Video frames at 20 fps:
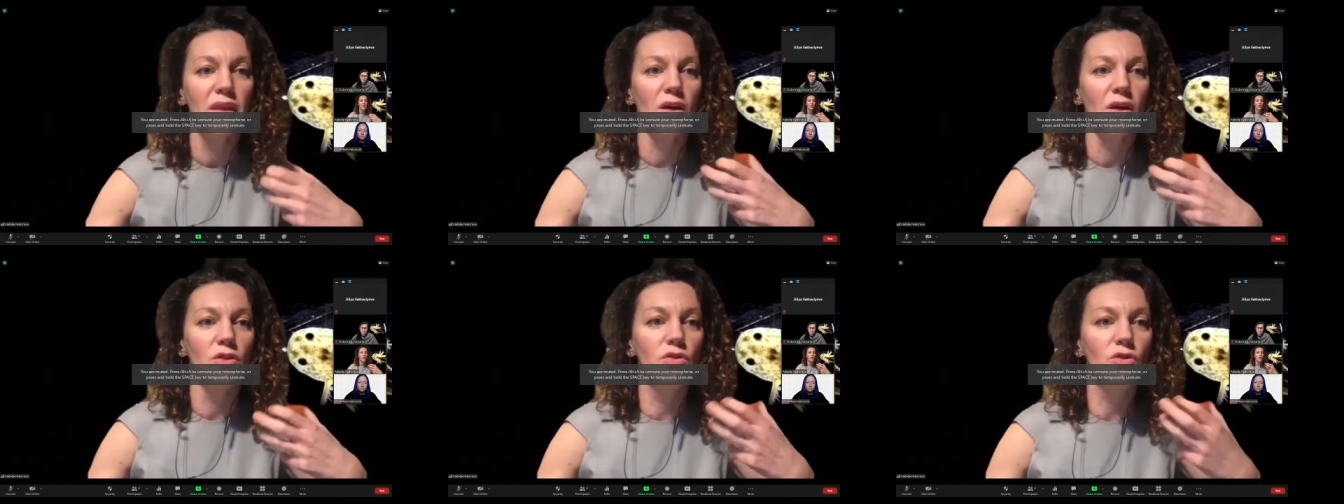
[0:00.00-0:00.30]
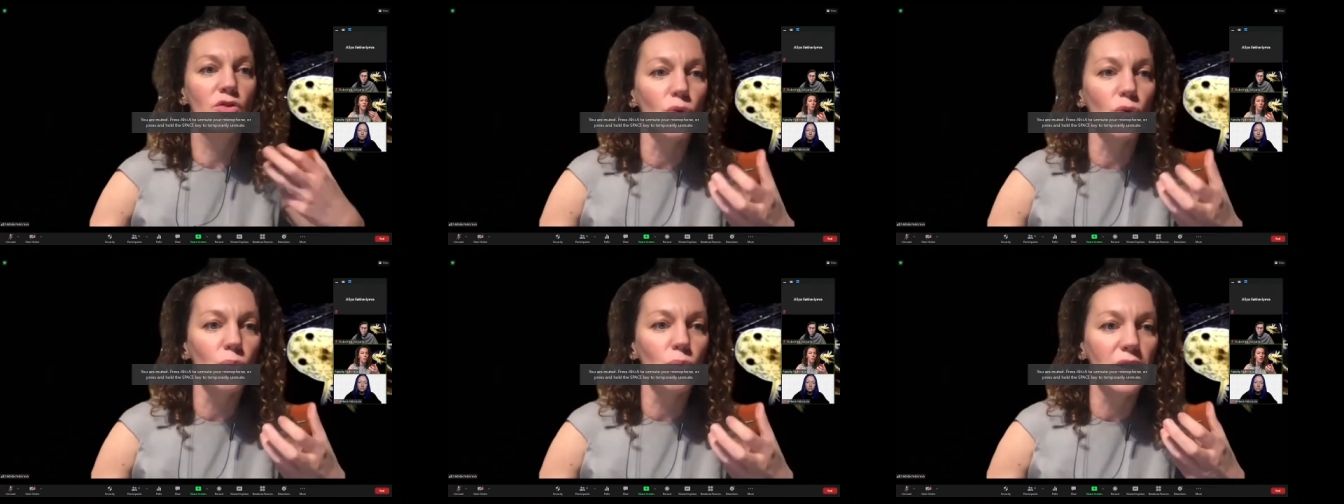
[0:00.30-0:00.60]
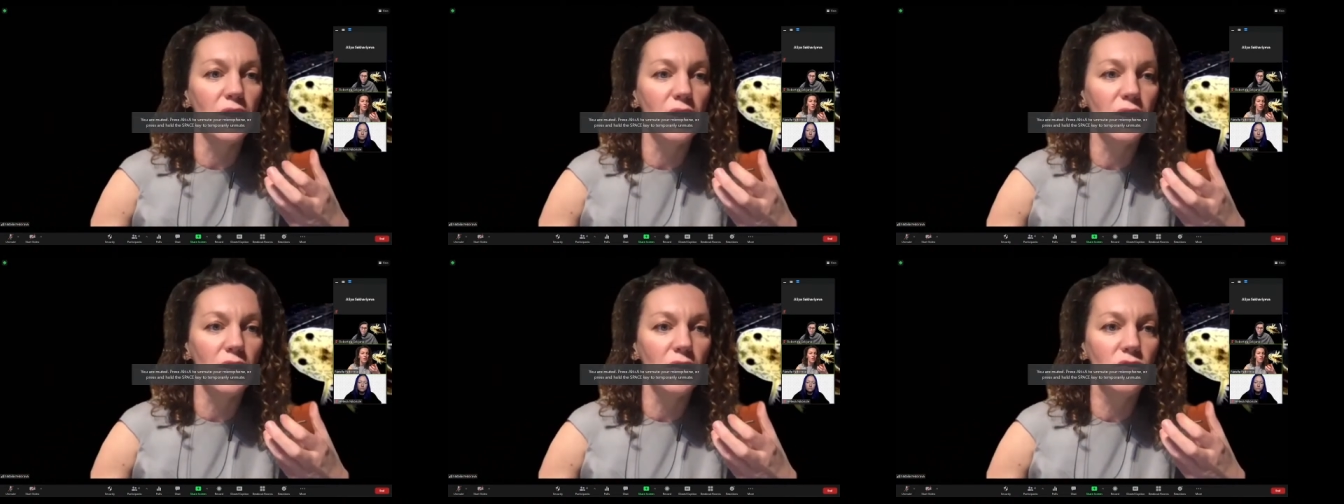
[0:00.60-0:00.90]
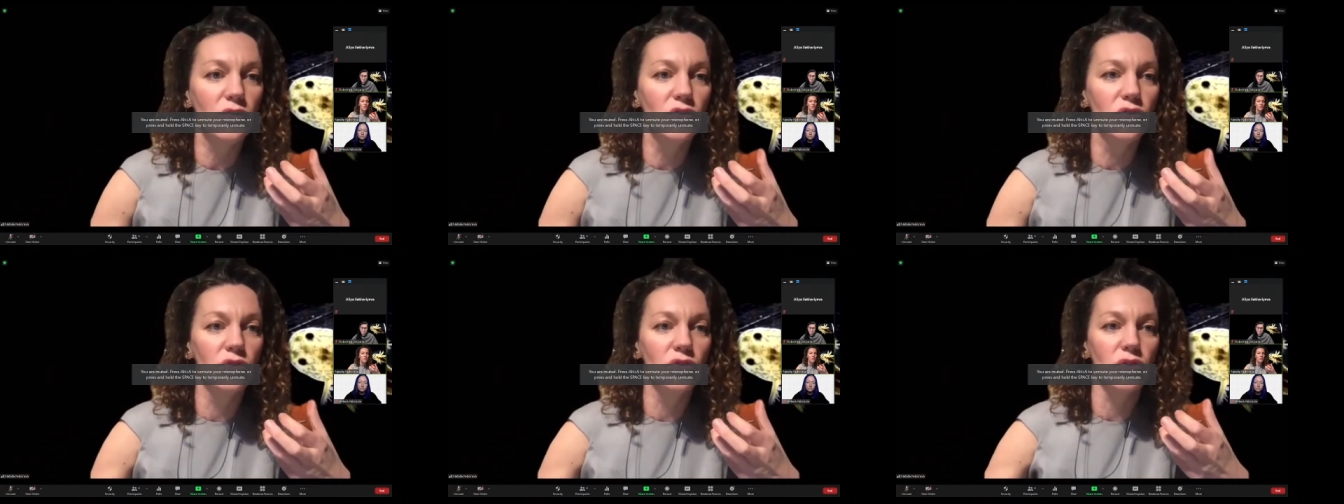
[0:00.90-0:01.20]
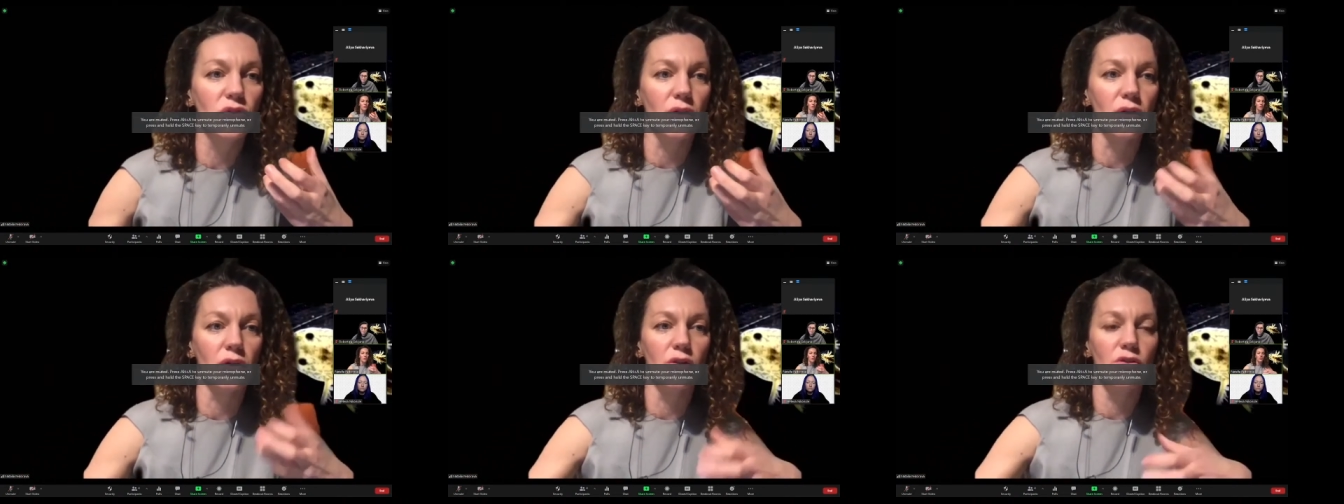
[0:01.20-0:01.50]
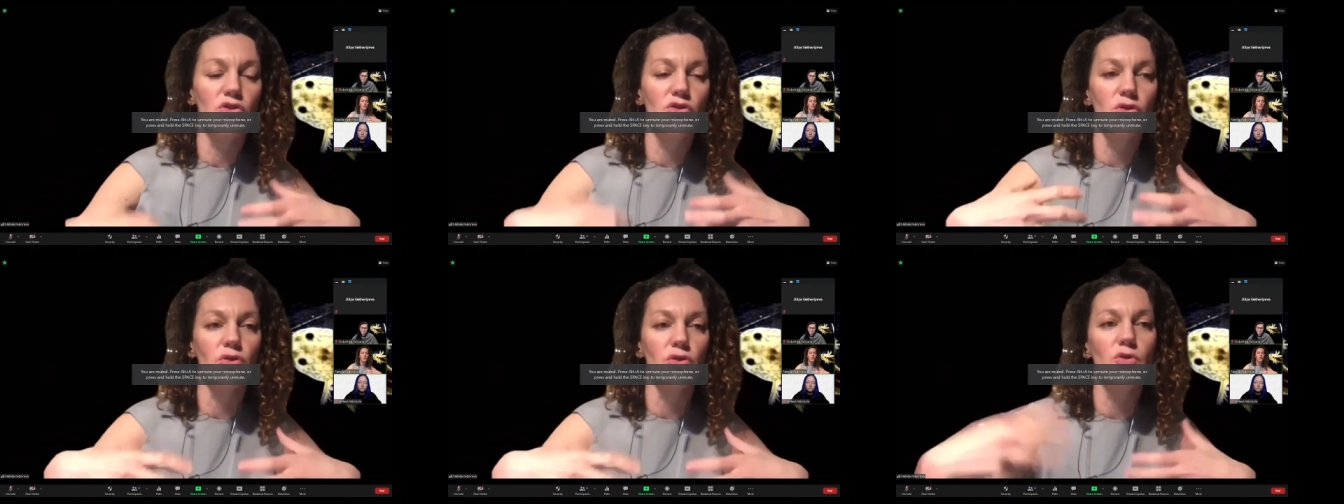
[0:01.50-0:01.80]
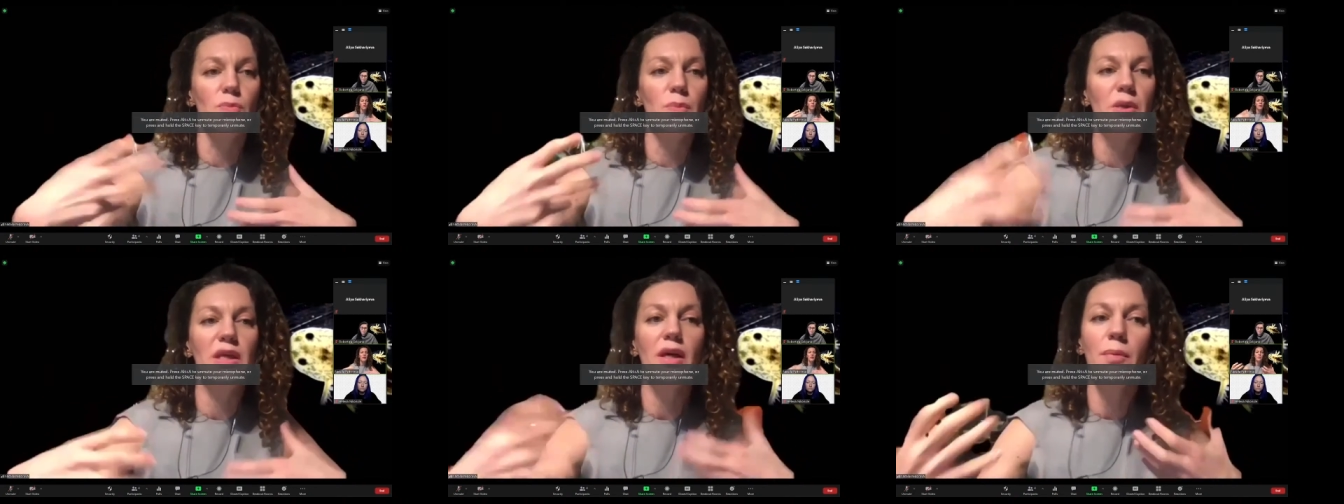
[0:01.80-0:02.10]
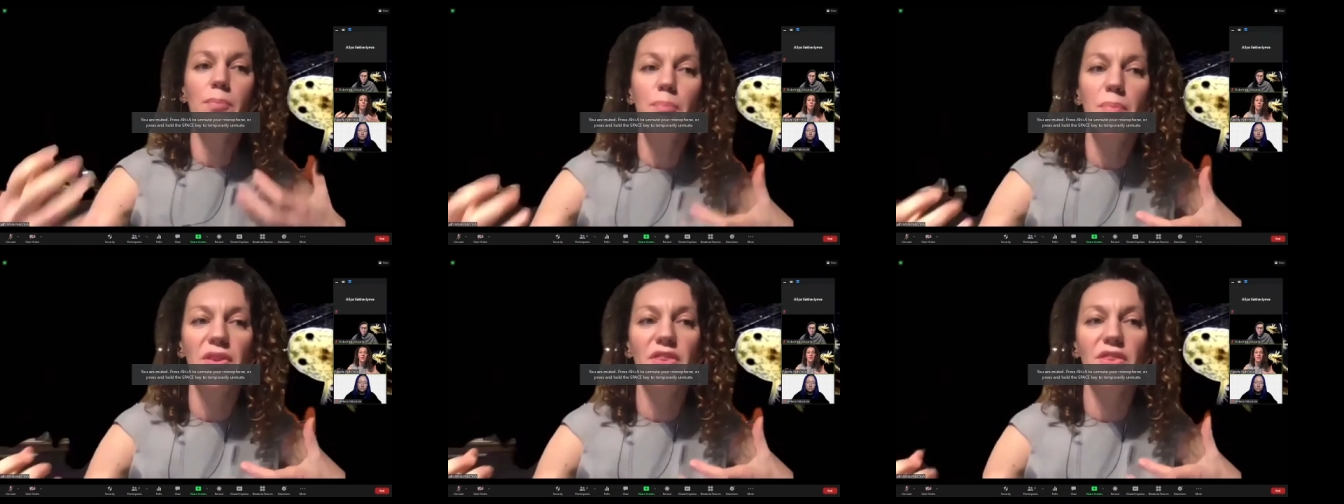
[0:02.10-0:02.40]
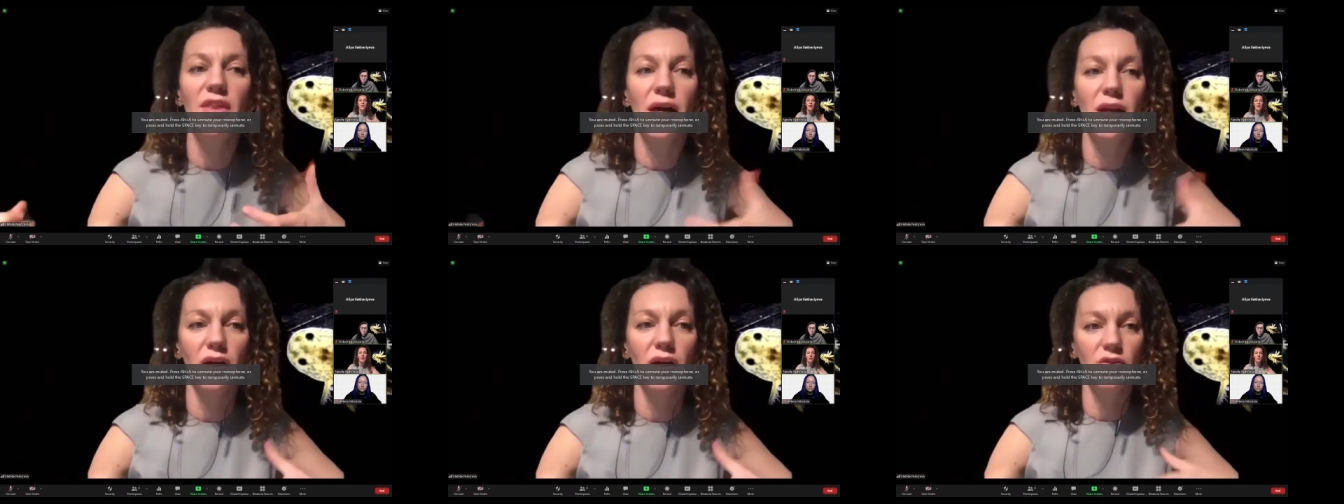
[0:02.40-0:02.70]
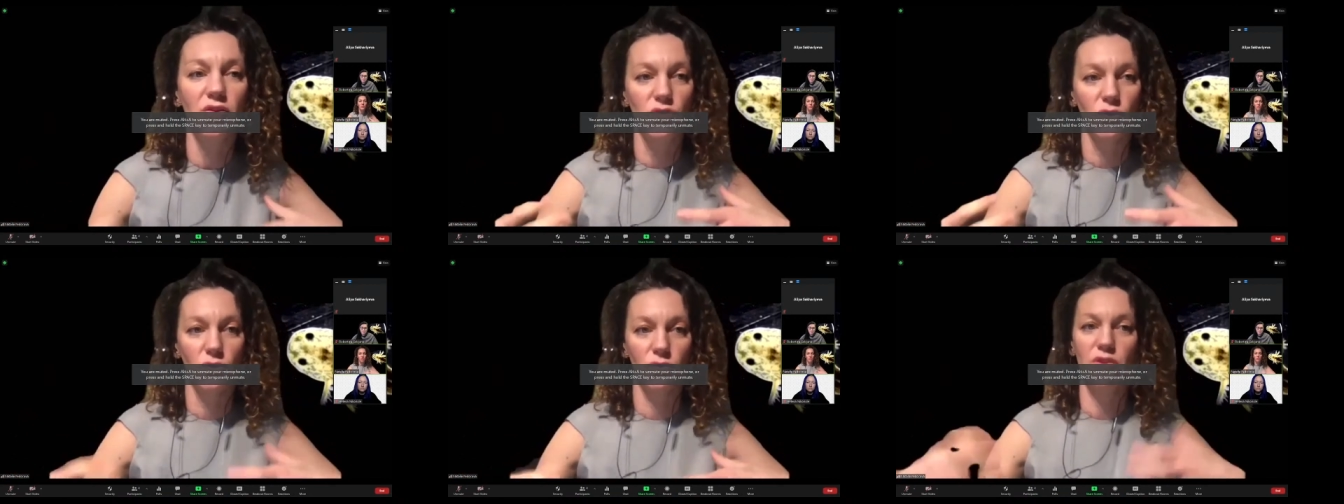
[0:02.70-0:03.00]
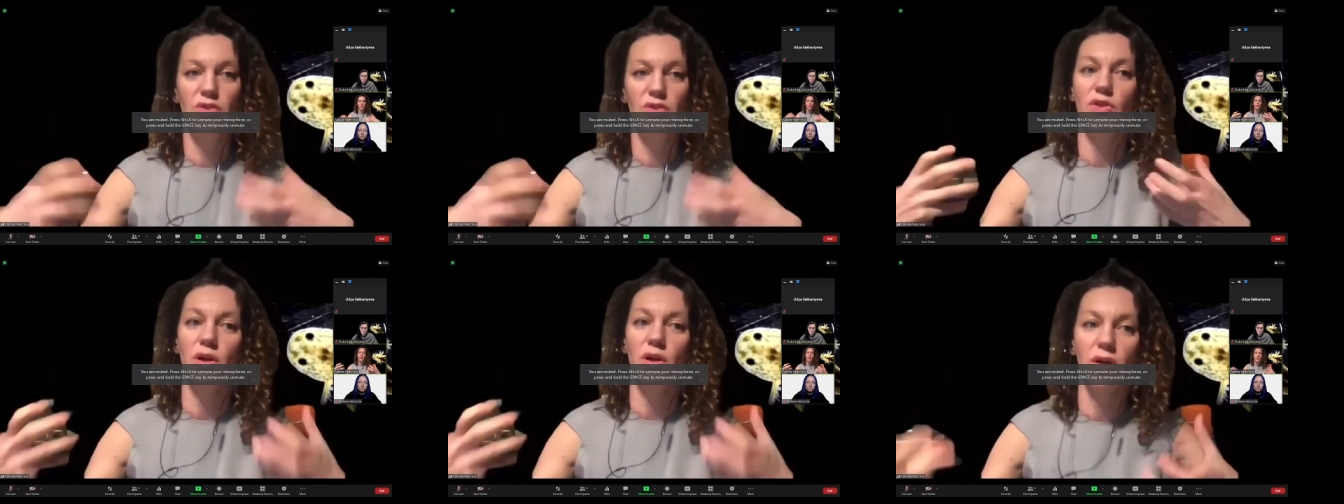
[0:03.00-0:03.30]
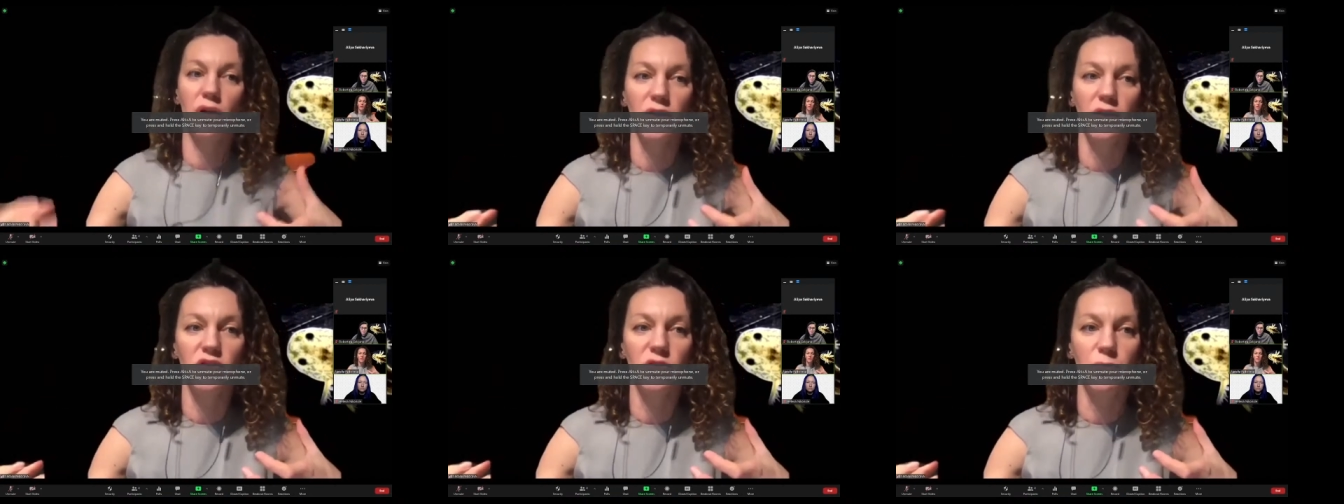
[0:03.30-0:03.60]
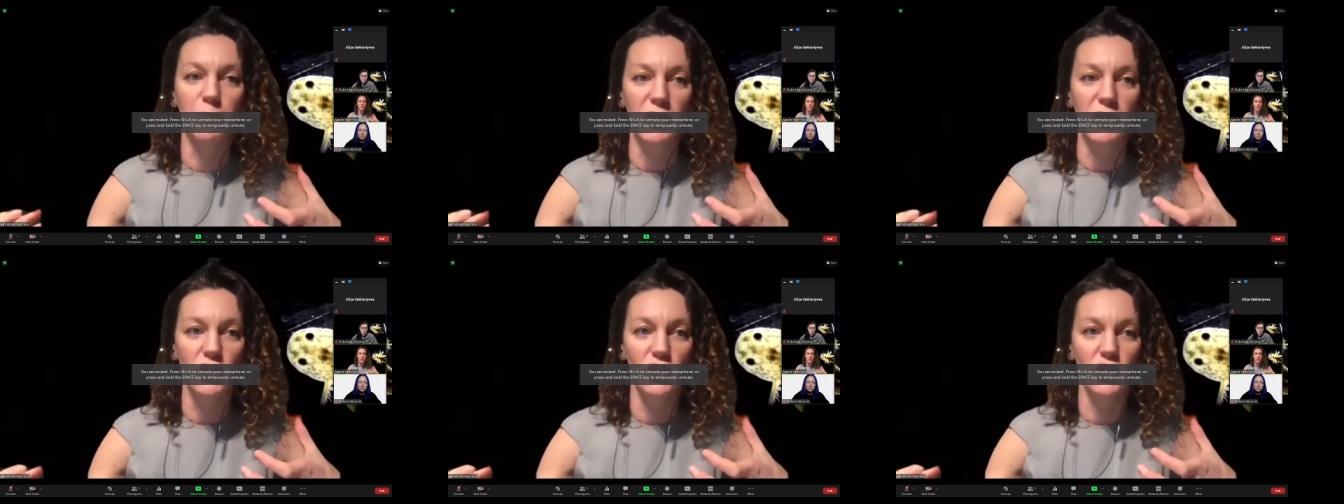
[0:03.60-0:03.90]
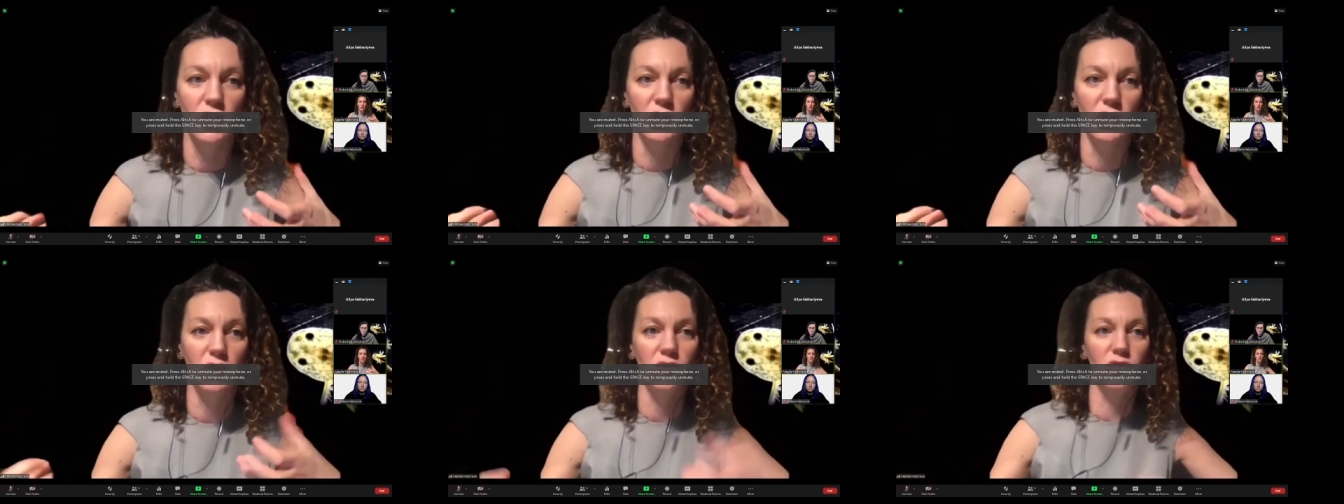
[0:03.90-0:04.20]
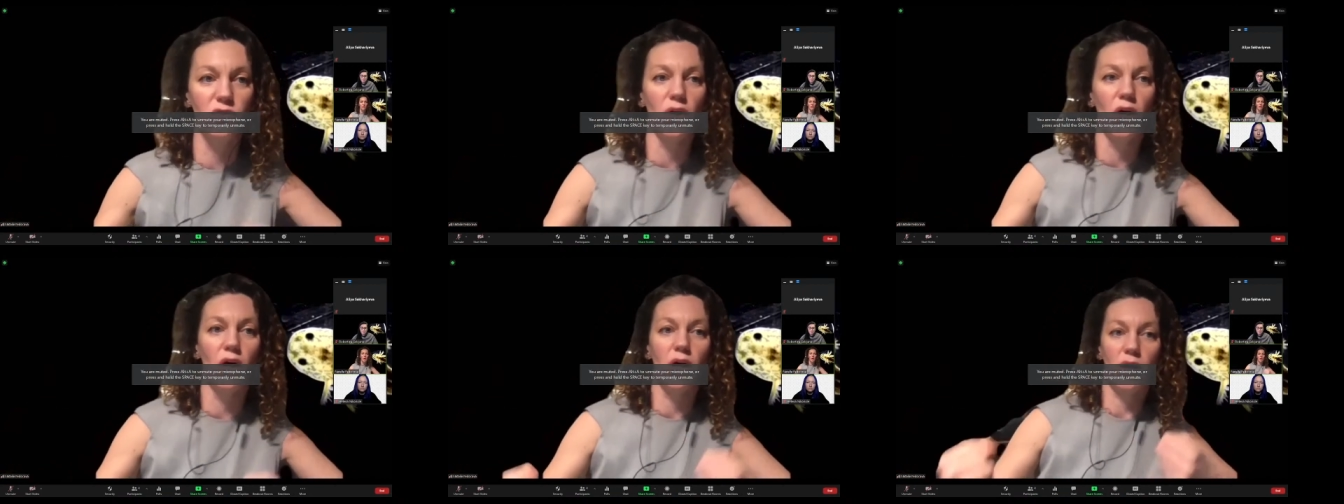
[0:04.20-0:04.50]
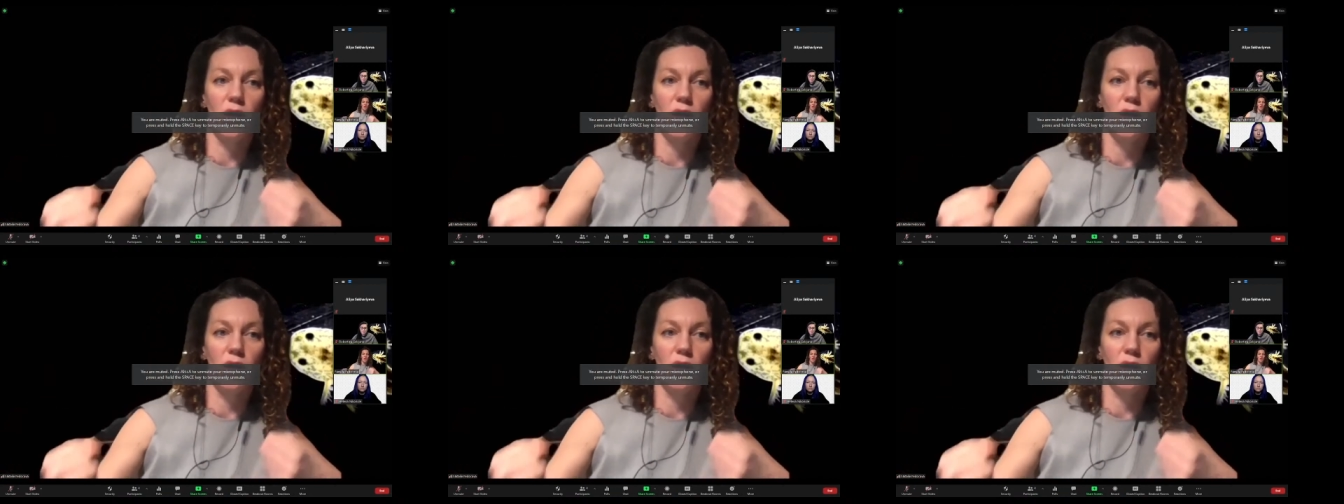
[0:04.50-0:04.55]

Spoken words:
towards to be empathetic towards other species